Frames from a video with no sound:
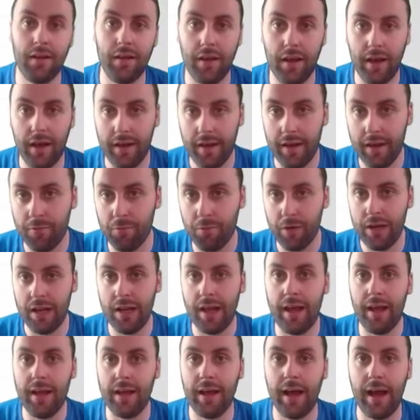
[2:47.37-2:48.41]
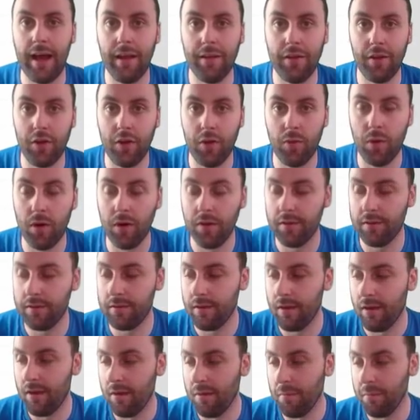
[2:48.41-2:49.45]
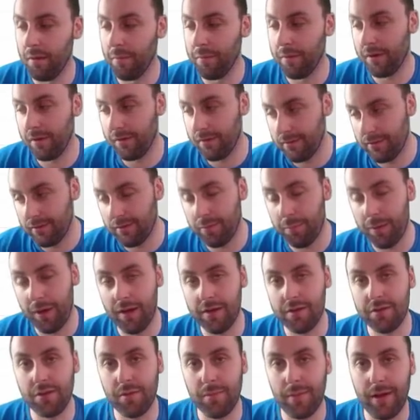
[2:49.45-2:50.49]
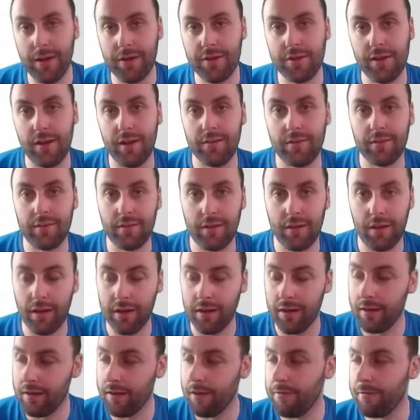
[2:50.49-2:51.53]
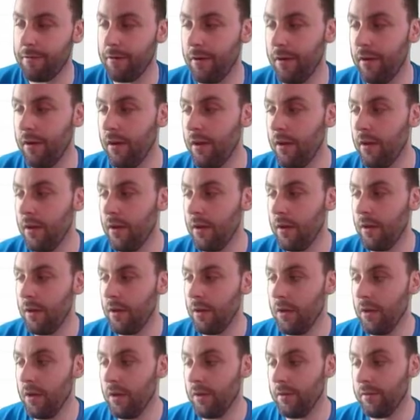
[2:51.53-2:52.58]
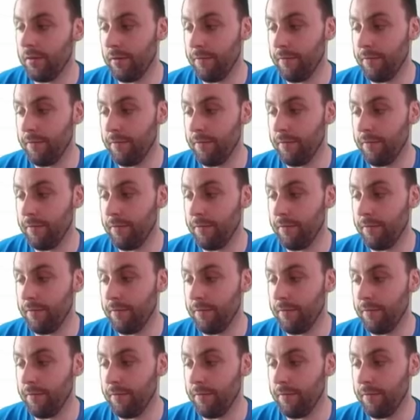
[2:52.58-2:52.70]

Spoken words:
and then relay at the new odds. But because this is partially matched, it's slightly different. So